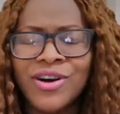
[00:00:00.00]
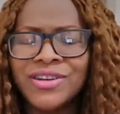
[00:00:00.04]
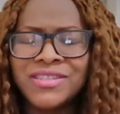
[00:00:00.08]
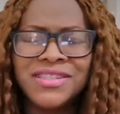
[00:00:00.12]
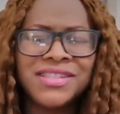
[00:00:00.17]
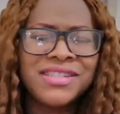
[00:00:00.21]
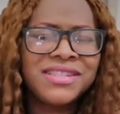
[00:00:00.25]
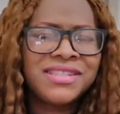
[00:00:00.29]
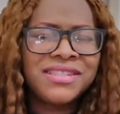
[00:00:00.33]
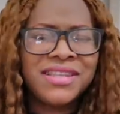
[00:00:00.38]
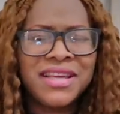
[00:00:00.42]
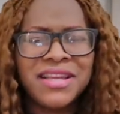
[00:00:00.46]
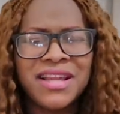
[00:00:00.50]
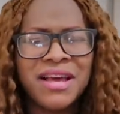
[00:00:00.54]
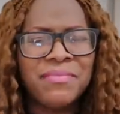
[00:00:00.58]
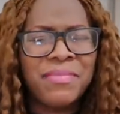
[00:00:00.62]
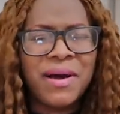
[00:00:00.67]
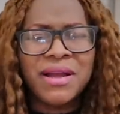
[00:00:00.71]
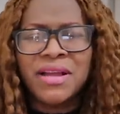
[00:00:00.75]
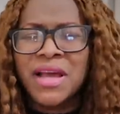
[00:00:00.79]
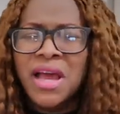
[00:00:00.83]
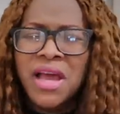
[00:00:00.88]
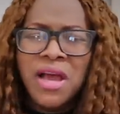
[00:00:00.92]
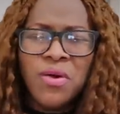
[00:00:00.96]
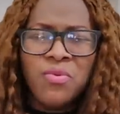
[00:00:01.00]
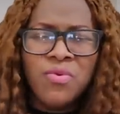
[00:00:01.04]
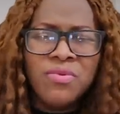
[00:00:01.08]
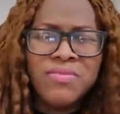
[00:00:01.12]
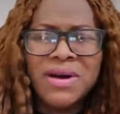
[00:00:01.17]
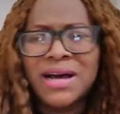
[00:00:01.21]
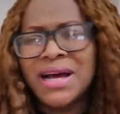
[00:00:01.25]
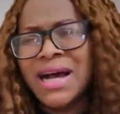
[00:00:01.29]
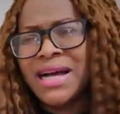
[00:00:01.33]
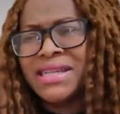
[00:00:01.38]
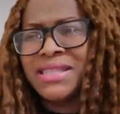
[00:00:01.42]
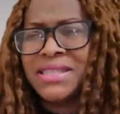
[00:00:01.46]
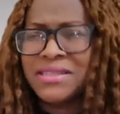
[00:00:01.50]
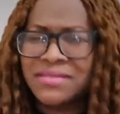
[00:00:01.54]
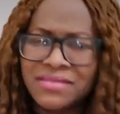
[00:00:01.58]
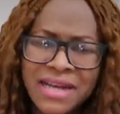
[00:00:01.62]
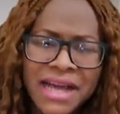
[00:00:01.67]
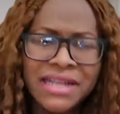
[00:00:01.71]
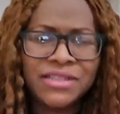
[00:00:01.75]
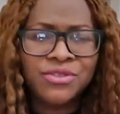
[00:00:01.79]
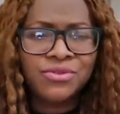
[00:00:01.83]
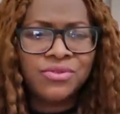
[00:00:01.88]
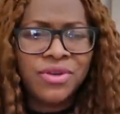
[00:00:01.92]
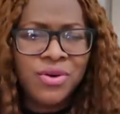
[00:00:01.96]
all this thing about a woman has the
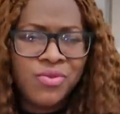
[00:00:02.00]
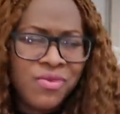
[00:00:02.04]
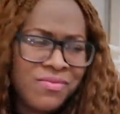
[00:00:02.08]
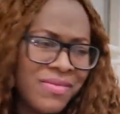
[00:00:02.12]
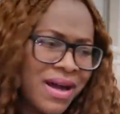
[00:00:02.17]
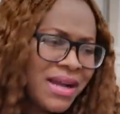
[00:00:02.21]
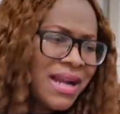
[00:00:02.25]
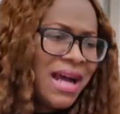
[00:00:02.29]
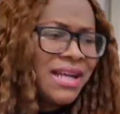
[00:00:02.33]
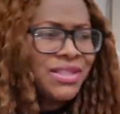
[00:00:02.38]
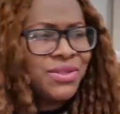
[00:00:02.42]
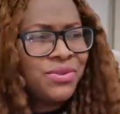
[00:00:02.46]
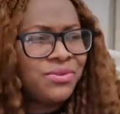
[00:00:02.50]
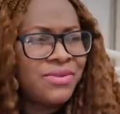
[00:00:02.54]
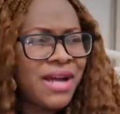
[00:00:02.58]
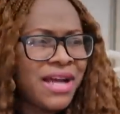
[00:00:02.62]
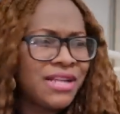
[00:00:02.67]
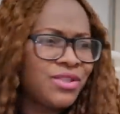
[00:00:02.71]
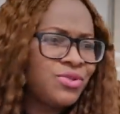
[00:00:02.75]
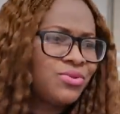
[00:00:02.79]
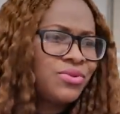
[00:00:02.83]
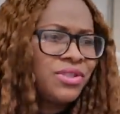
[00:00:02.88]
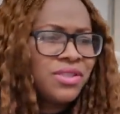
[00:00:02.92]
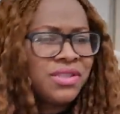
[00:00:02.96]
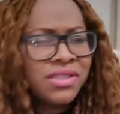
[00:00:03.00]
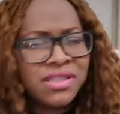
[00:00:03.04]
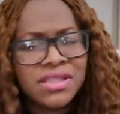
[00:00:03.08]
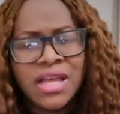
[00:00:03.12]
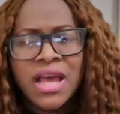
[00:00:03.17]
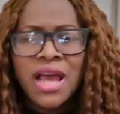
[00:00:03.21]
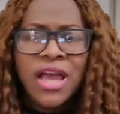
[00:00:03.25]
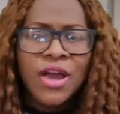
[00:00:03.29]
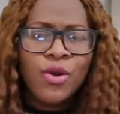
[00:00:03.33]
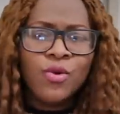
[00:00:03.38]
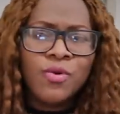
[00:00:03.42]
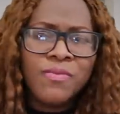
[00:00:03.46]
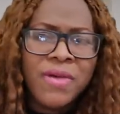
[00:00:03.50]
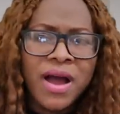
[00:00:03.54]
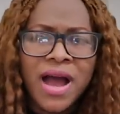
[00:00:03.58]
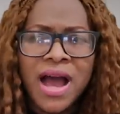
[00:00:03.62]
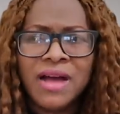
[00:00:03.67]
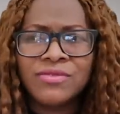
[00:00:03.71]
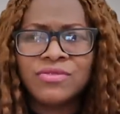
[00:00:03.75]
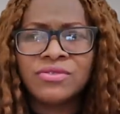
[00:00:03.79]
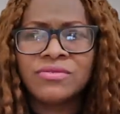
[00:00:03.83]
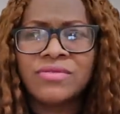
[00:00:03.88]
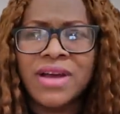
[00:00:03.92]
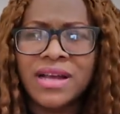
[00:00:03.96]
right to, a woman has the right to this, a woman
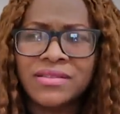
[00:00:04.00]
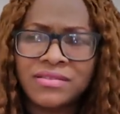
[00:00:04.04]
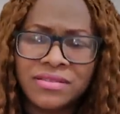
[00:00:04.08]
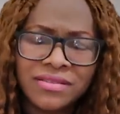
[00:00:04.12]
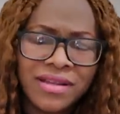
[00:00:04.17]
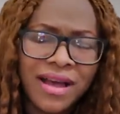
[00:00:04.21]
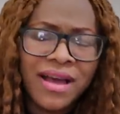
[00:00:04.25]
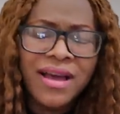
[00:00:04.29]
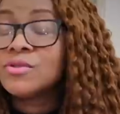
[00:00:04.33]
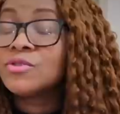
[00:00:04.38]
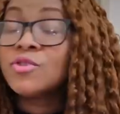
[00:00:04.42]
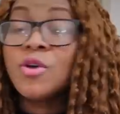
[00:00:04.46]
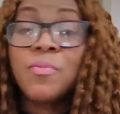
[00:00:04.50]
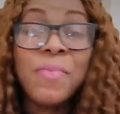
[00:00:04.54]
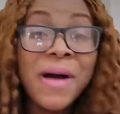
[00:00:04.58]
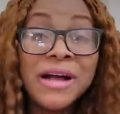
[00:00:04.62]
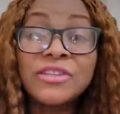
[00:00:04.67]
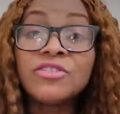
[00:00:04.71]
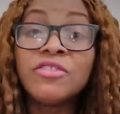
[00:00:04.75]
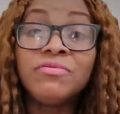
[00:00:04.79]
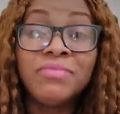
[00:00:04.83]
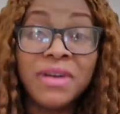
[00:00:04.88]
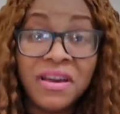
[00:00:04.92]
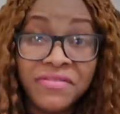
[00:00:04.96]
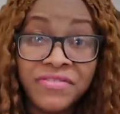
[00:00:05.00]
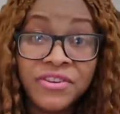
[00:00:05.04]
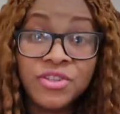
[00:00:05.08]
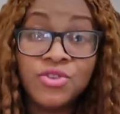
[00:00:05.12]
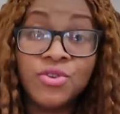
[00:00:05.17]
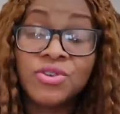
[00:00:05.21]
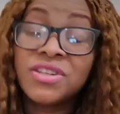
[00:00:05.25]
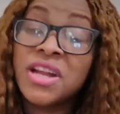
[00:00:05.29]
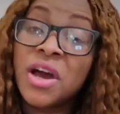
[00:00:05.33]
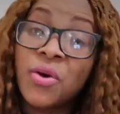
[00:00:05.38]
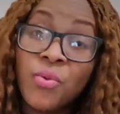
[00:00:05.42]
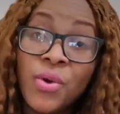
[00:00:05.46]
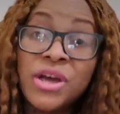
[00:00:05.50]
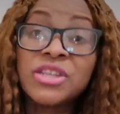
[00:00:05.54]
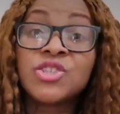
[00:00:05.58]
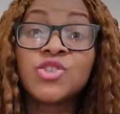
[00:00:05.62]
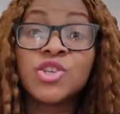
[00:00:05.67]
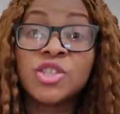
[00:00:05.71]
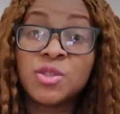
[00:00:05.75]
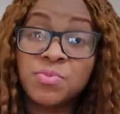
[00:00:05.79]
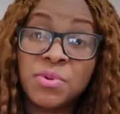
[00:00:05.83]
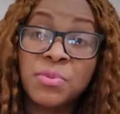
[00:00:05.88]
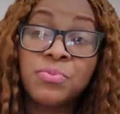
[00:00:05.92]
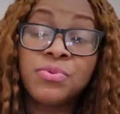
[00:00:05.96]
has the right to that. There's no part of my video that
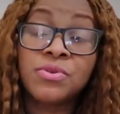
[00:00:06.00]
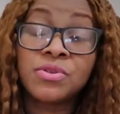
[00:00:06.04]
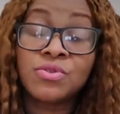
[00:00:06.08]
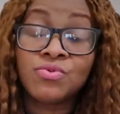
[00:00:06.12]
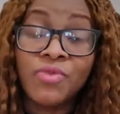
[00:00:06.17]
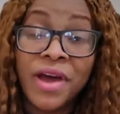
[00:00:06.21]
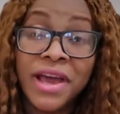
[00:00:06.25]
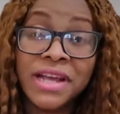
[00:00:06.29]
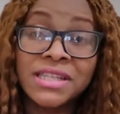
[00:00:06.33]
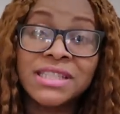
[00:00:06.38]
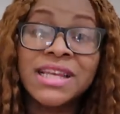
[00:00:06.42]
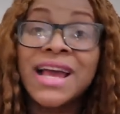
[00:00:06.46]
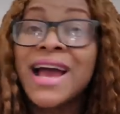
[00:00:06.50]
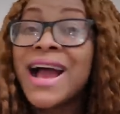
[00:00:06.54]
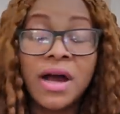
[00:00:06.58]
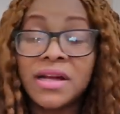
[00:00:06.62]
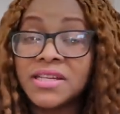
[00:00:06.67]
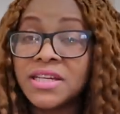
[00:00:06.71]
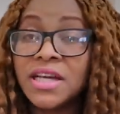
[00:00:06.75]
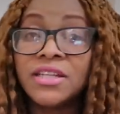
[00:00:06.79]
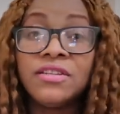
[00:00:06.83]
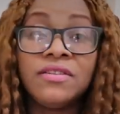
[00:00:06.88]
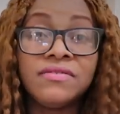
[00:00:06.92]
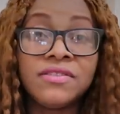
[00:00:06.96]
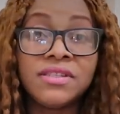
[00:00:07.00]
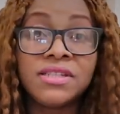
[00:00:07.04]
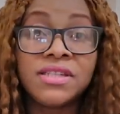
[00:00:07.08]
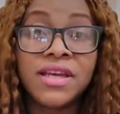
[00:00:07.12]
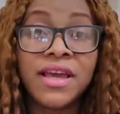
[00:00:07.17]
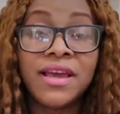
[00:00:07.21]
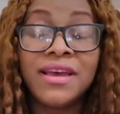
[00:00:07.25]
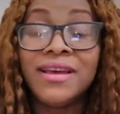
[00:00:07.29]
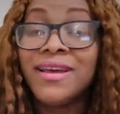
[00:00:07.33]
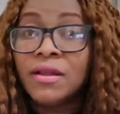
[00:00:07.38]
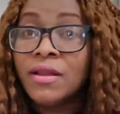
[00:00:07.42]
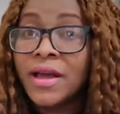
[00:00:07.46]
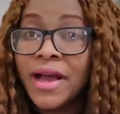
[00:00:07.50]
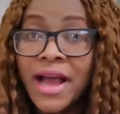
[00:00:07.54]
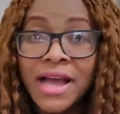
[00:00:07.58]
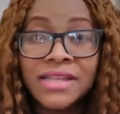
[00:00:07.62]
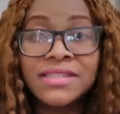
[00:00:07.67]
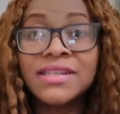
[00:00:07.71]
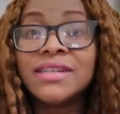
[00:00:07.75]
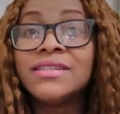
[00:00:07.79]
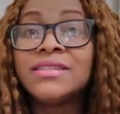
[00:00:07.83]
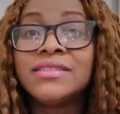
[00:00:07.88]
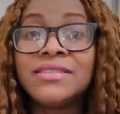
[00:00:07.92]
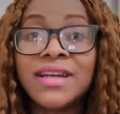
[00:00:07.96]
questions people's rights. At the end of the day, like
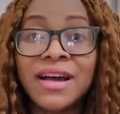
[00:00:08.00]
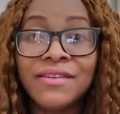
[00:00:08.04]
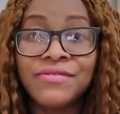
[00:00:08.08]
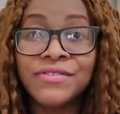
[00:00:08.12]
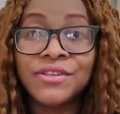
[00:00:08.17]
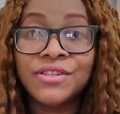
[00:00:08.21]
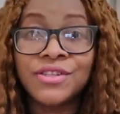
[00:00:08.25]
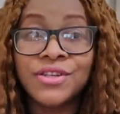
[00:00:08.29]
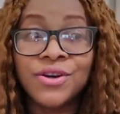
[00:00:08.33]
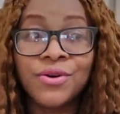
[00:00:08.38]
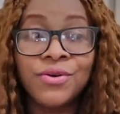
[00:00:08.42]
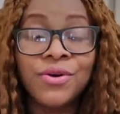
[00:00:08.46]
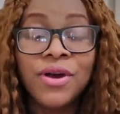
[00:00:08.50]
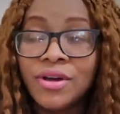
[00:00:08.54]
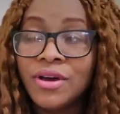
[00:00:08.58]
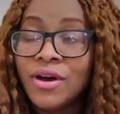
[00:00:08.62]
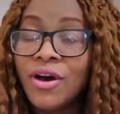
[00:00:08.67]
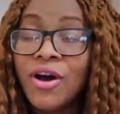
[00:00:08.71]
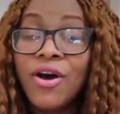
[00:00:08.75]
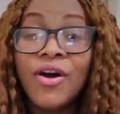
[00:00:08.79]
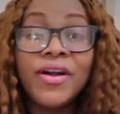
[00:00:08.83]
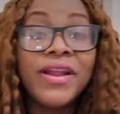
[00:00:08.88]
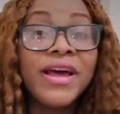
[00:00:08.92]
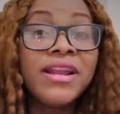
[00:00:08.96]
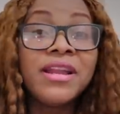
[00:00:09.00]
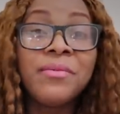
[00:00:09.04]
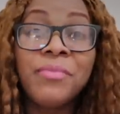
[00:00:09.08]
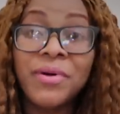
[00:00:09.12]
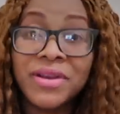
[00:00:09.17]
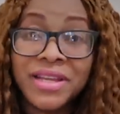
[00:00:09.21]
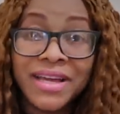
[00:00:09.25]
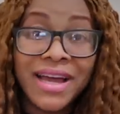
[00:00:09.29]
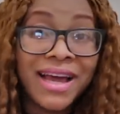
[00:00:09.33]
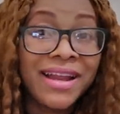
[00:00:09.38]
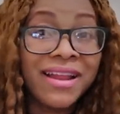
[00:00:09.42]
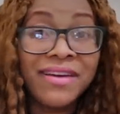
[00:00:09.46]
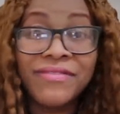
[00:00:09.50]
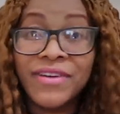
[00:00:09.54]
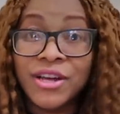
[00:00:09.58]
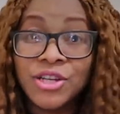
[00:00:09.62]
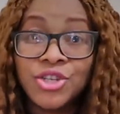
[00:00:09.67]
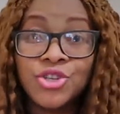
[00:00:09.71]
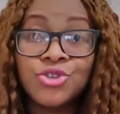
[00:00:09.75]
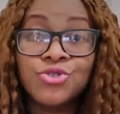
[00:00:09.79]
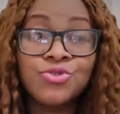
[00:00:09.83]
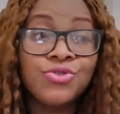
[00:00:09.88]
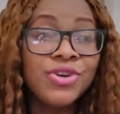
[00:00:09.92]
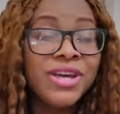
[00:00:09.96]
I said in that video, all anybody can
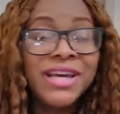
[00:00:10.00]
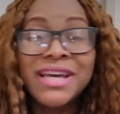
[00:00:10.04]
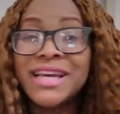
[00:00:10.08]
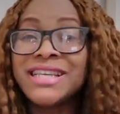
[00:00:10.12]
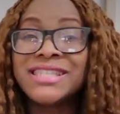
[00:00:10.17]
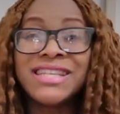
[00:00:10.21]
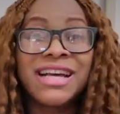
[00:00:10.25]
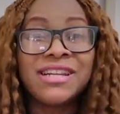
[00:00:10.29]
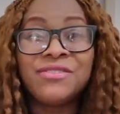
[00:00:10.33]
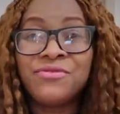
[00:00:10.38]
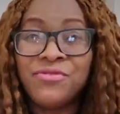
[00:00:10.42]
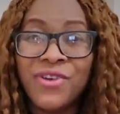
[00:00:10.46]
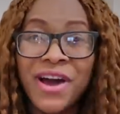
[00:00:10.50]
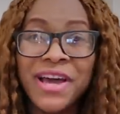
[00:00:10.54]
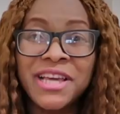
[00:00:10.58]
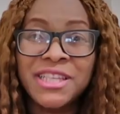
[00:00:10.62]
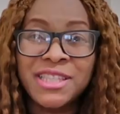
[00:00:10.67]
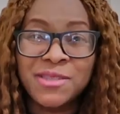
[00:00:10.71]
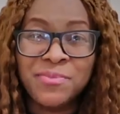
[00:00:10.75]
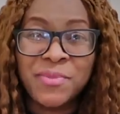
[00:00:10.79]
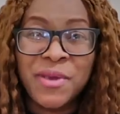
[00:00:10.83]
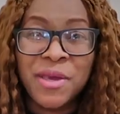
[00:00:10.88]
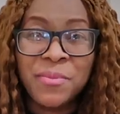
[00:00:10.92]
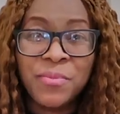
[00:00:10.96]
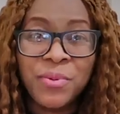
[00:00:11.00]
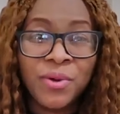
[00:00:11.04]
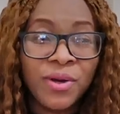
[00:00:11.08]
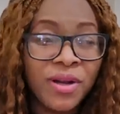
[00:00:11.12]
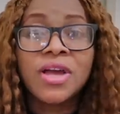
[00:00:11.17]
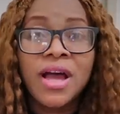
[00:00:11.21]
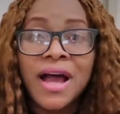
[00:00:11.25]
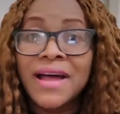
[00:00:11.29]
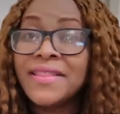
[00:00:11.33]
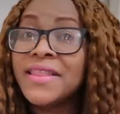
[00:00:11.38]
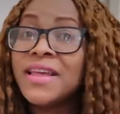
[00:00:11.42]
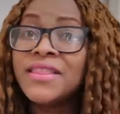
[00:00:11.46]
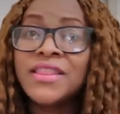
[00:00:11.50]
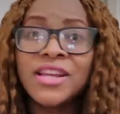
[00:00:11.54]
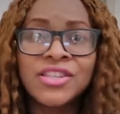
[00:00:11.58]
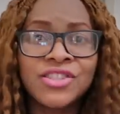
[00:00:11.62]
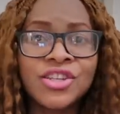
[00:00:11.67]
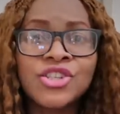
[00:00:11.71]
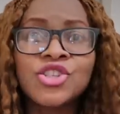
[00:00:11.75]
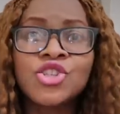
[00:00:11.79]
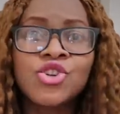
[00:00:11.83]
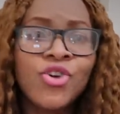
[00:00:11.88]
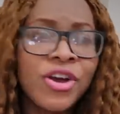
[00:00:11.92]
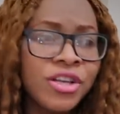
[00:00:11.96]
ever do is advise people. And then
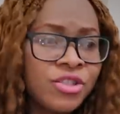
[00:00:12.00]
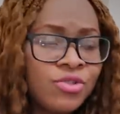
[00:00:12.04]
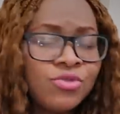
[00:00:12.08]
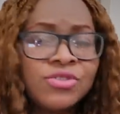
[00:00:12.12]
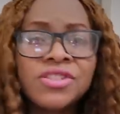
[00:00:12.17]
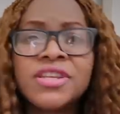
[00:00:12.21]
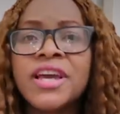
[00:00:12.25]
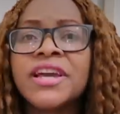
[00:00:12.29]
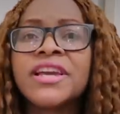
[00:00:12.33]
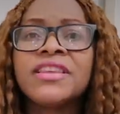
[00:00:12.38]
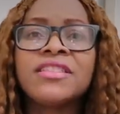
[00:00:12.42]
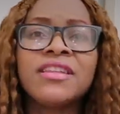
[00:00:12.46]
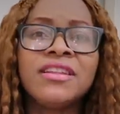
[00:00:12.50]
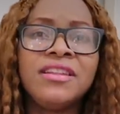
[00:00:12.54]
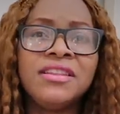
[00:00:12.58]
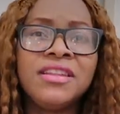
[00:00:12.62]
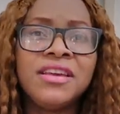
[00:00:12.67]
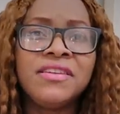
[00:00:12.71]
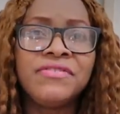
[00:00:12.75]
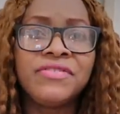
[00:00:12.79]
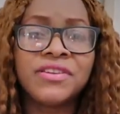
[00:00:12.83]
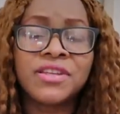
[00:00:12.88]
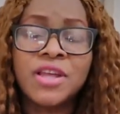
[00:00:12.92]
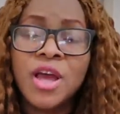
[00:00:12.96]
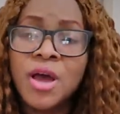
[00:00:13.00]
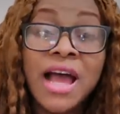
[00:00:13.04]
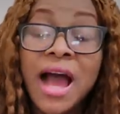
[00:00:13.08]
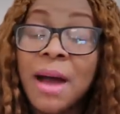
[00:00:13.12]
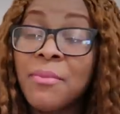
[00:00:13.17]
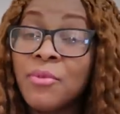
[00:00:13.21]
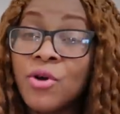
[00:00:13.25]
there's a choice to take it and leave it.